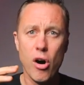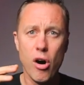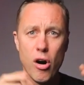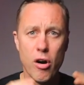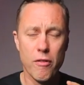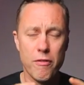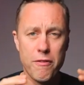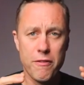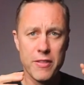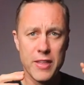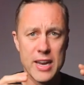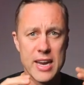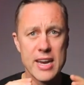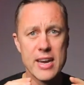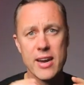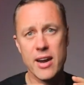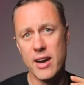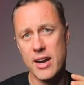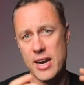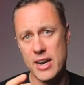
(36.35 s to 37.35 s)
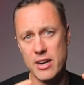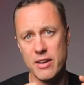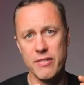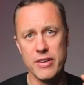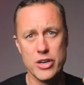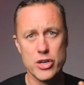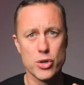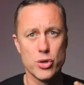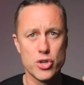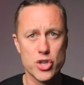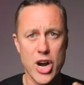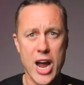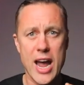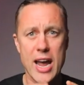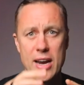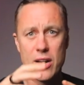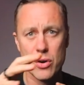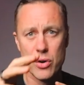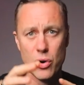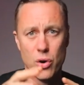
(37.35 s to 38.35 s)
of the individual
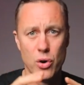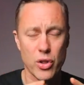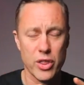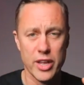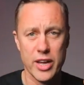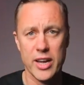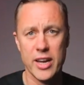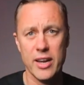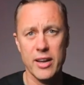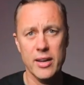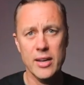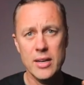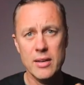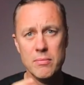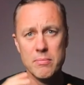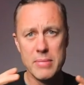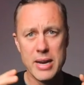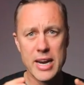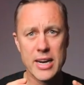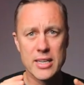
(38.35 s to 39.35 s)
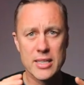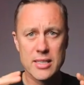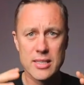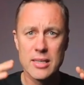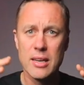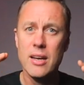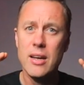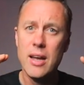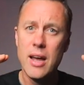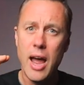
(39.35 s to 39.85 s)
track or the mix